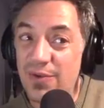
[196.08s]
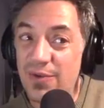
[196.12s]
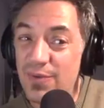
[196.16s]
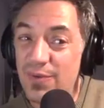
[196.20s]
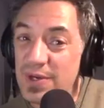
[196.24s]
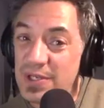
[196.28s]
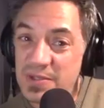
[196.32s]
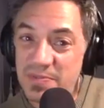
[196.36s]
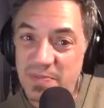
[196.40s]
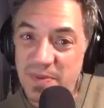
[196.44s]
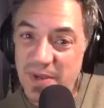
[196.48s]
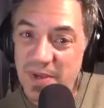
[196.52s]
it
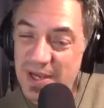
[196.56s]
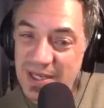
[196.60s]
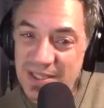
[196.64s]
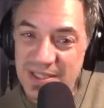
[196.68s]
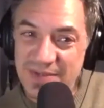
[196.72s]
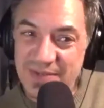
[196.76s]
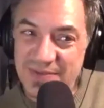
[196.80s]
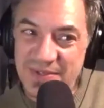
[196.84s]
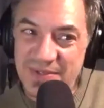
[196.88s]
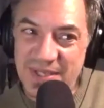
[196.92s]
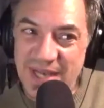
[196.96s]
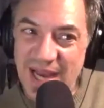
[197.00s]
was
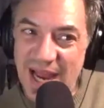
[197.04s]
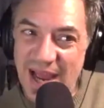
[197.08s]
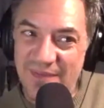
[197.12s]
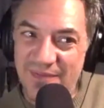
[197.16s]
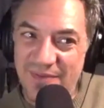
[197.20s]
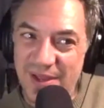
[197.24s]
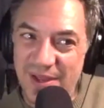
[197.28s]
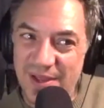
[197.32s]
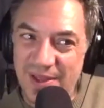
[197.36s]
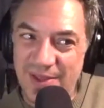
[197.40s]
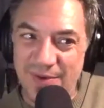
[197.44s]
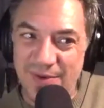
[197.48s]
because of
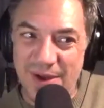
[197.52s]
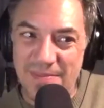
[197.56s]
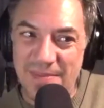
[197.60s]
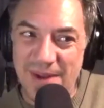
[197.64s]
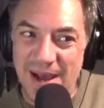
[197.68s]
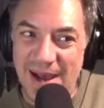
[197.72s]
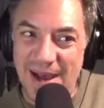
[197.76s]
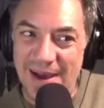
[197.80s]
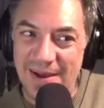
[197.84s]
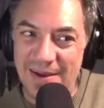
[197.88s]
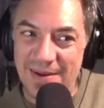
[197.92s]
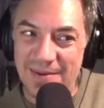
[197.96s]
staffing, though I'm
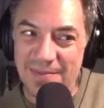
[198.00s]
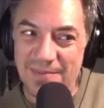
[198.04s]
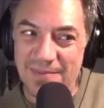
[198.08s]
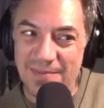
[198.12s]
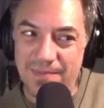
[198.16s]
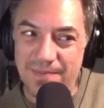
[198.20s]
not